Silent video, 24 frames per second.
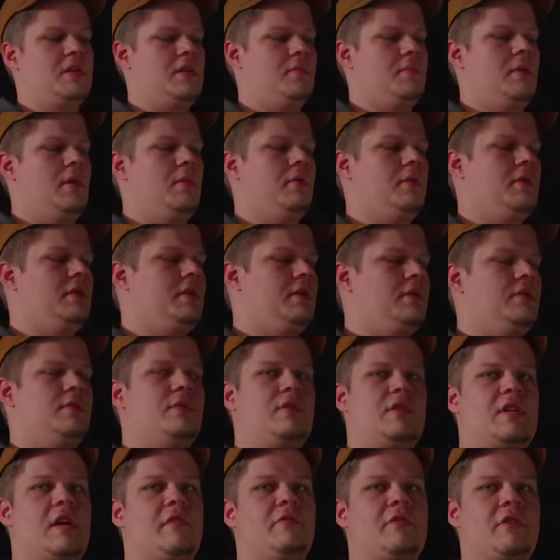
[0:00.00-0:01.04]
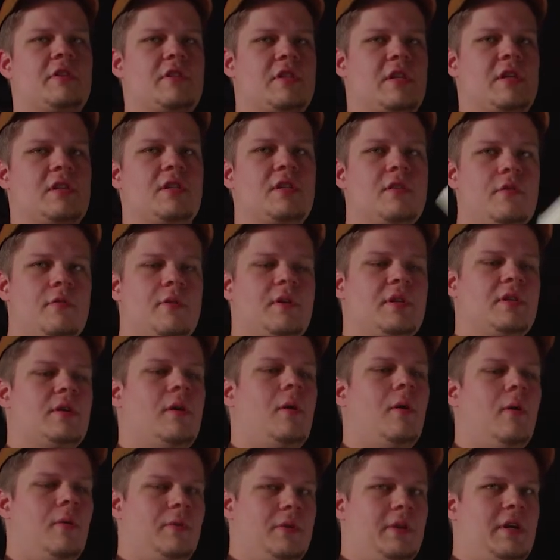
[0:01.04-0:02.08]
to be able to stuff this into and to
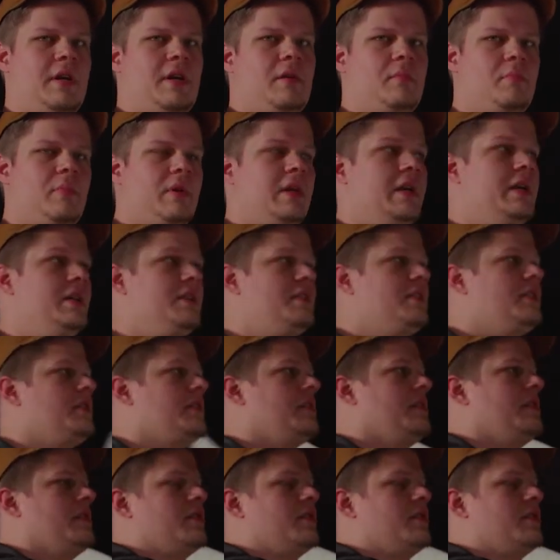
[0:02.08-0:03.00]
hold it in place,